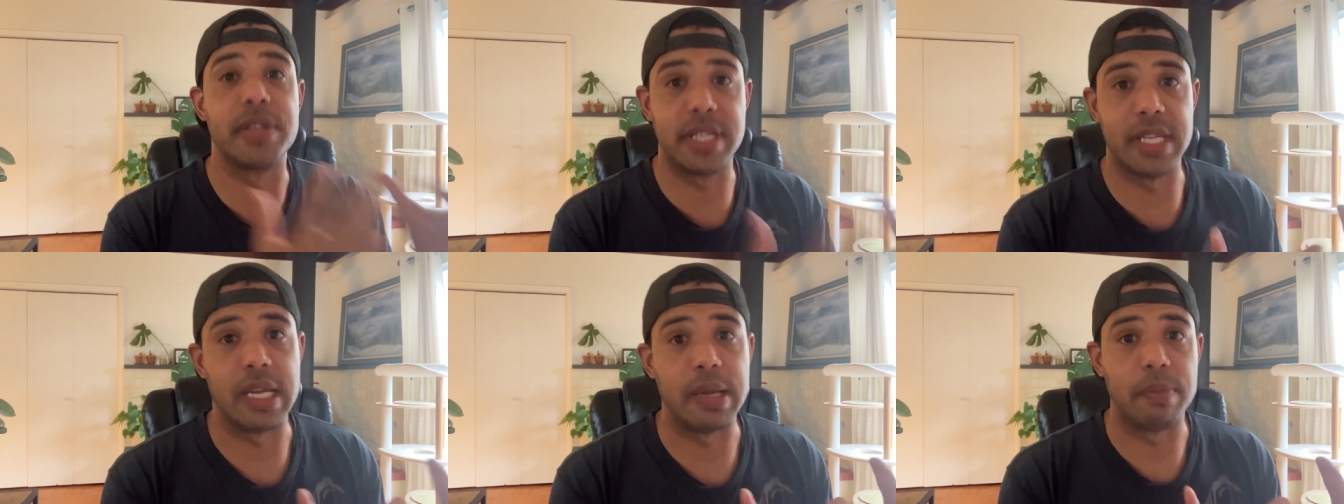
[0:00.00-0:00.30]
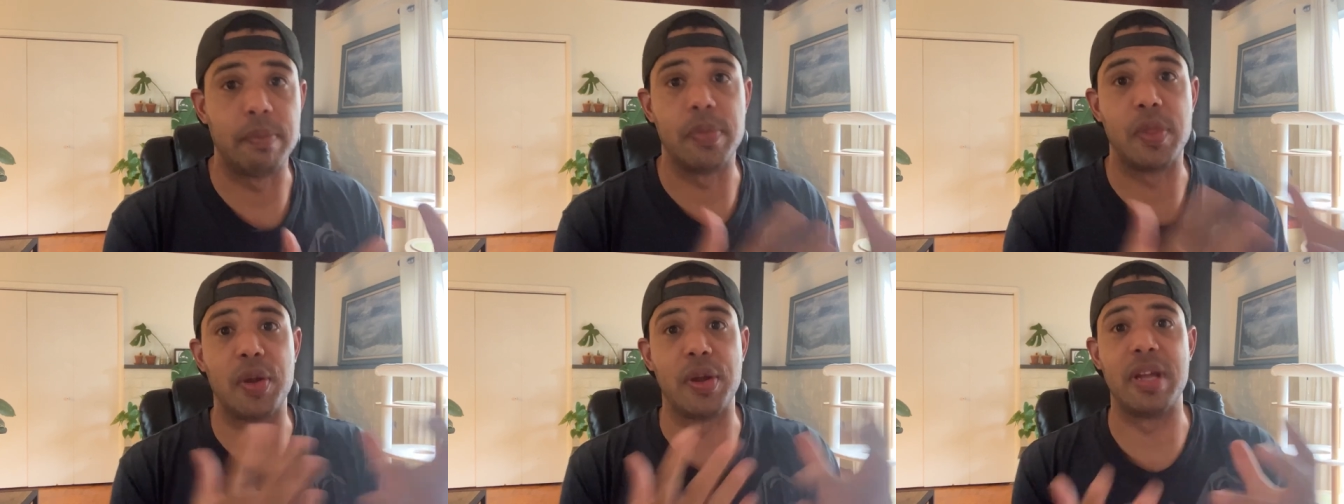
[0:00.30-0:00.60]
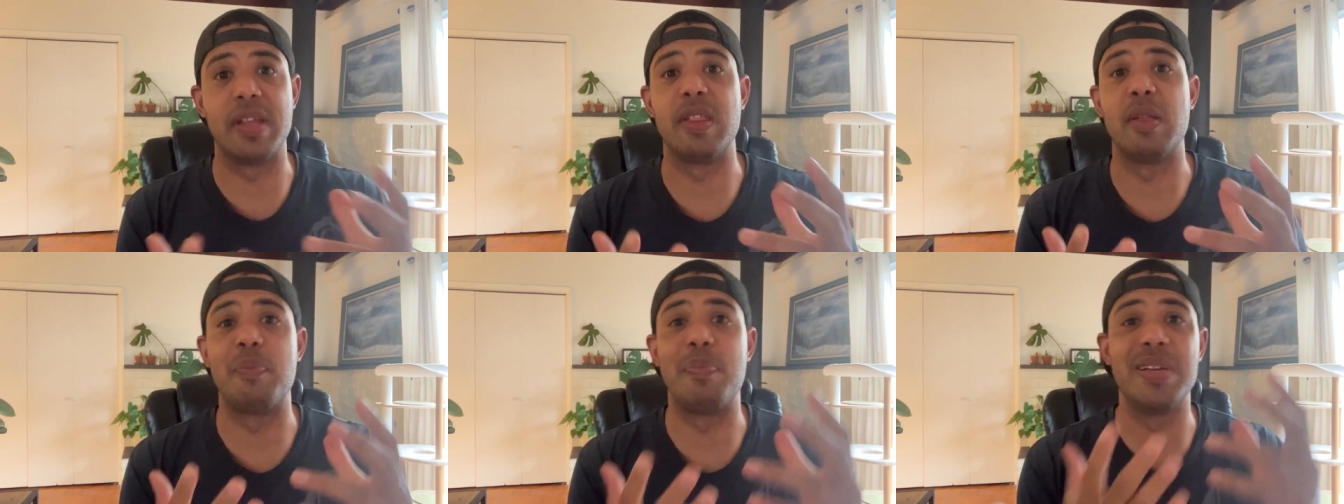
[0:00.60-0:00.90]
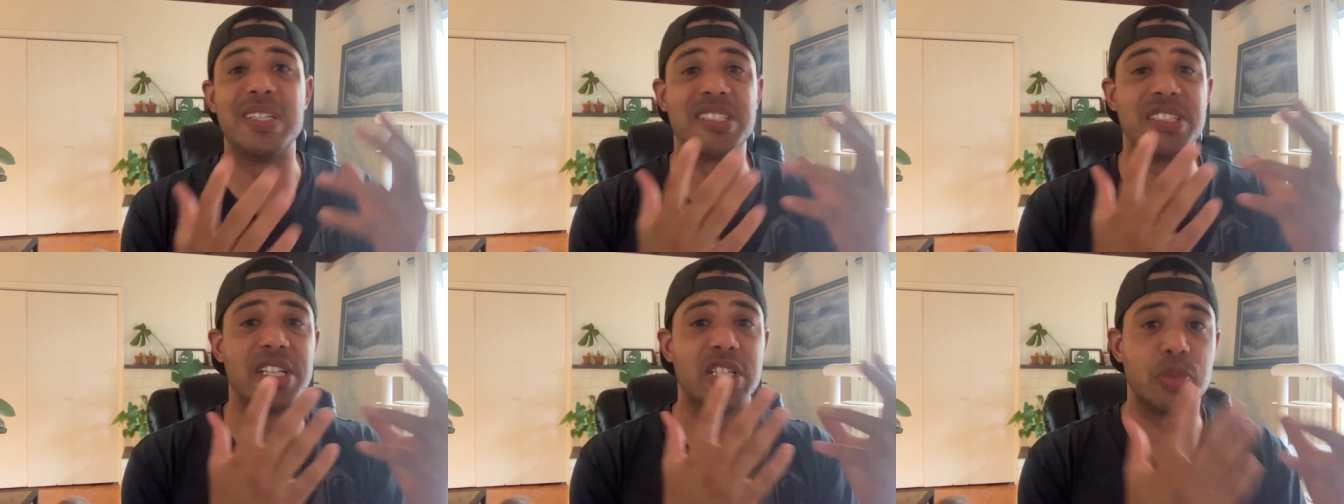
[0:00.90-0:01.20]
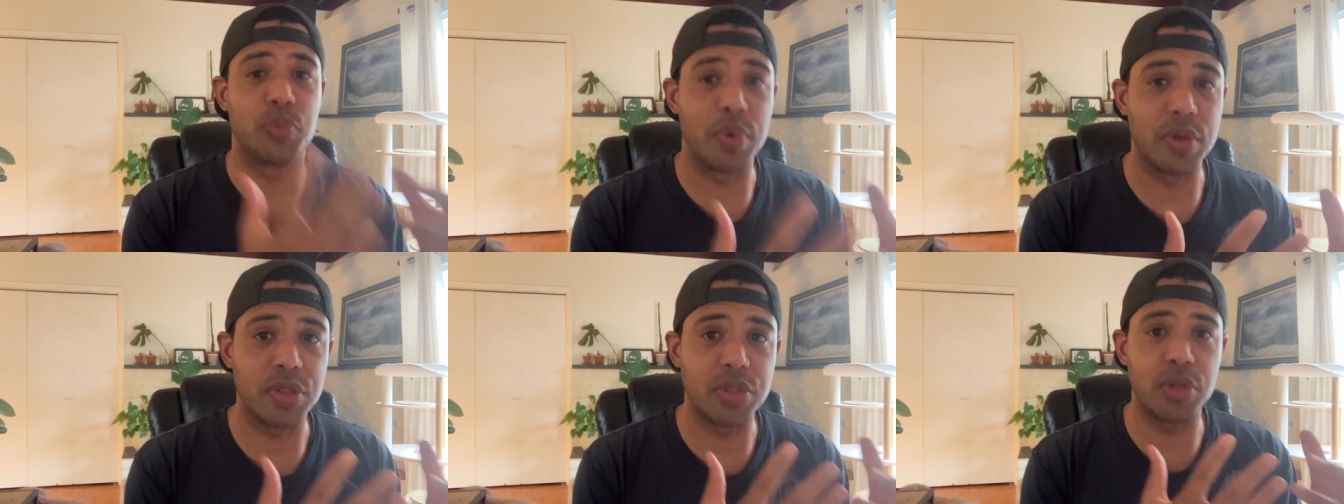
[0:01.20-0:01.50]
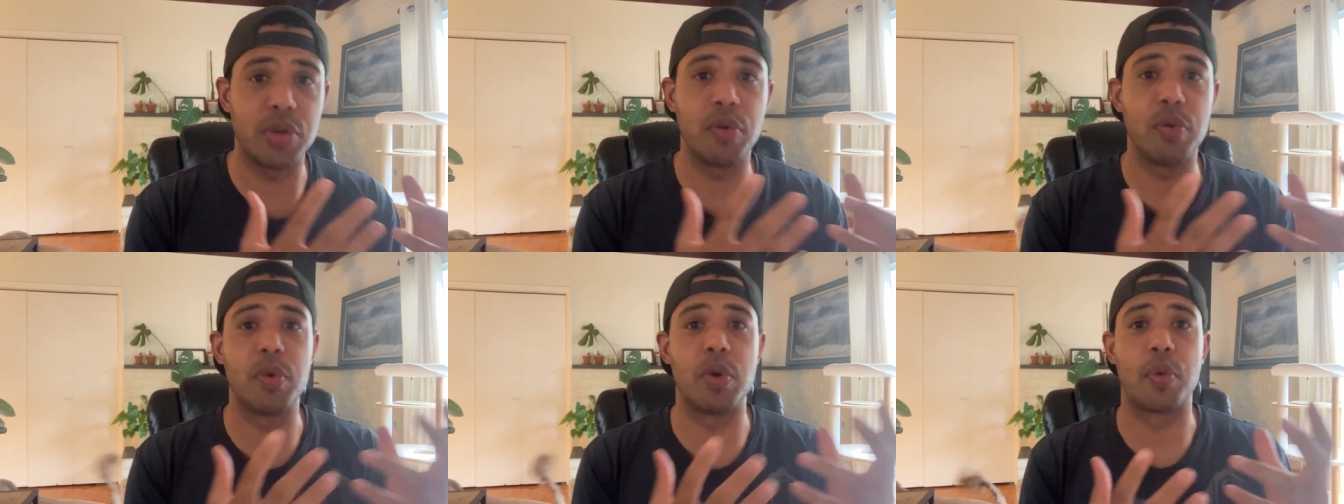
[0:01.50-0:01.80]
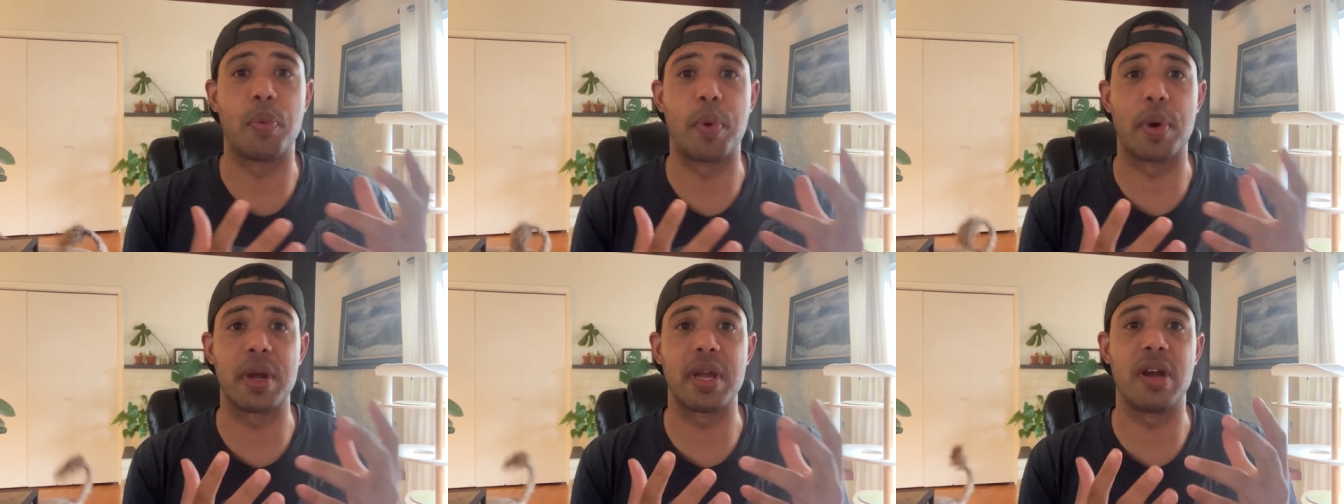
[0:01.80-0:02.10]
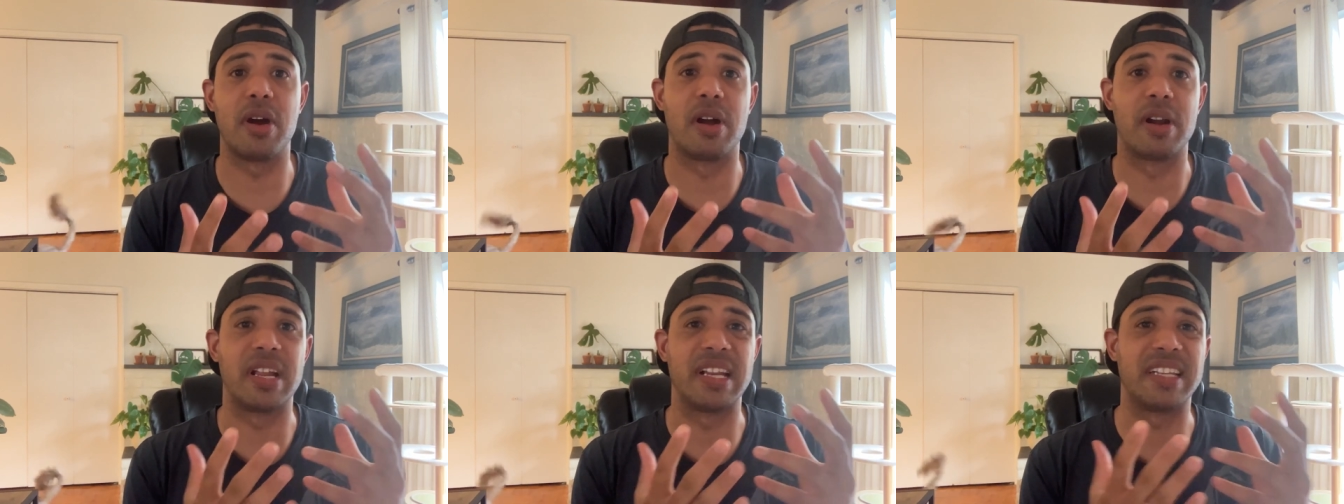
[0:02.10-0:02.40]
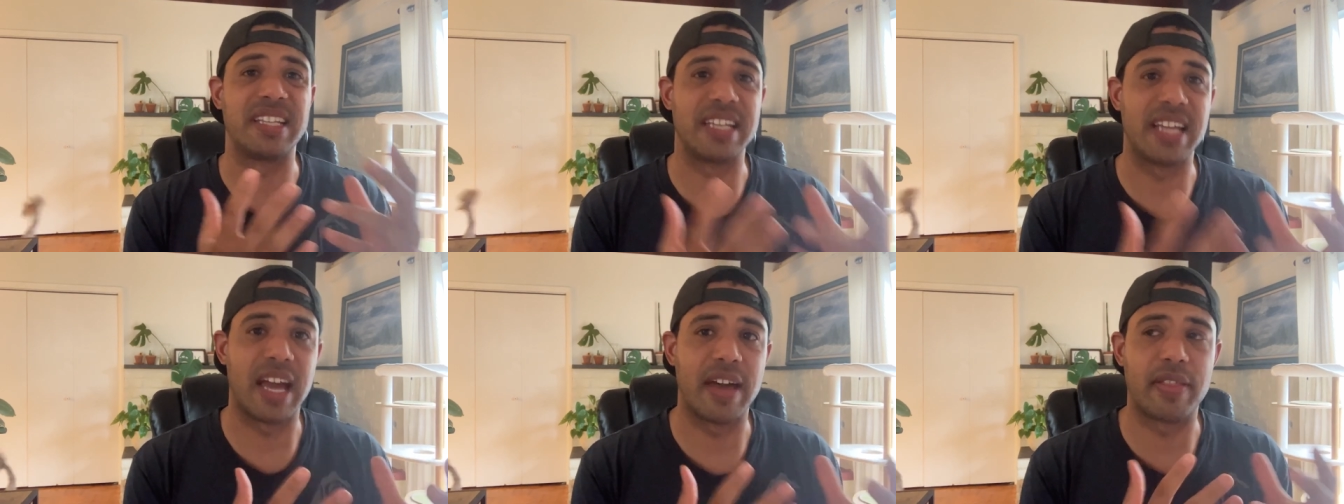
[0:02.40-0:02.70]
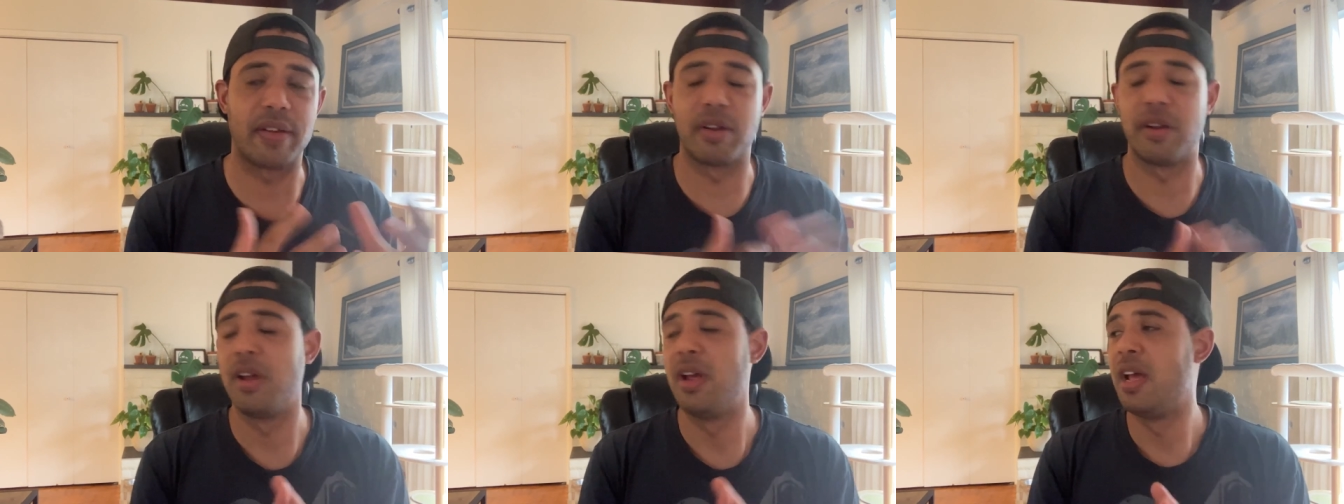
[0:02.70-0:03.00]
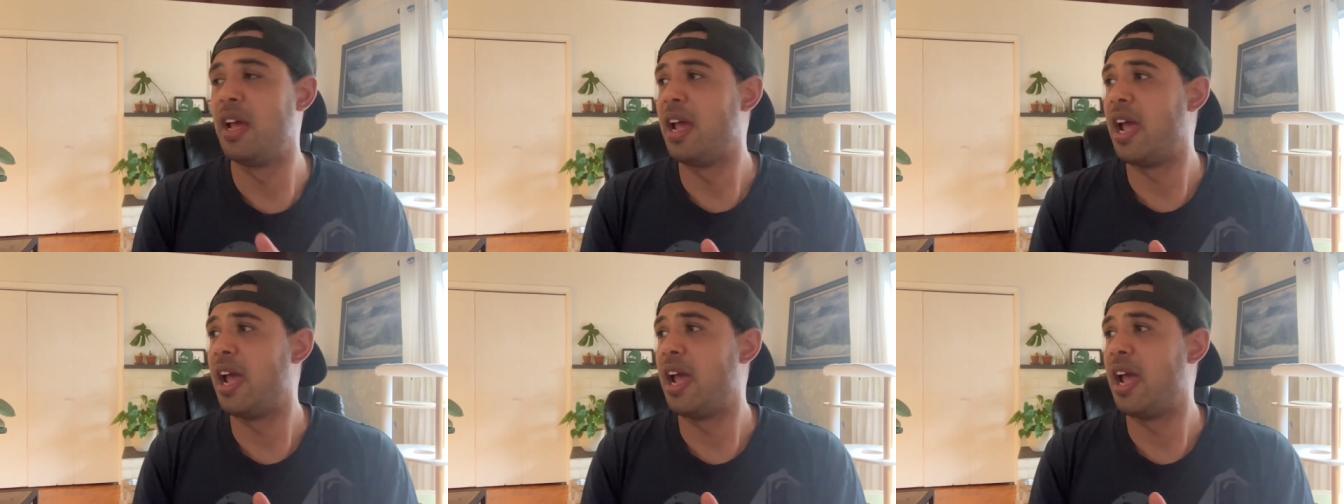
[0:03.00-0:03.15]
team. They're in the business with you. You're working on it together.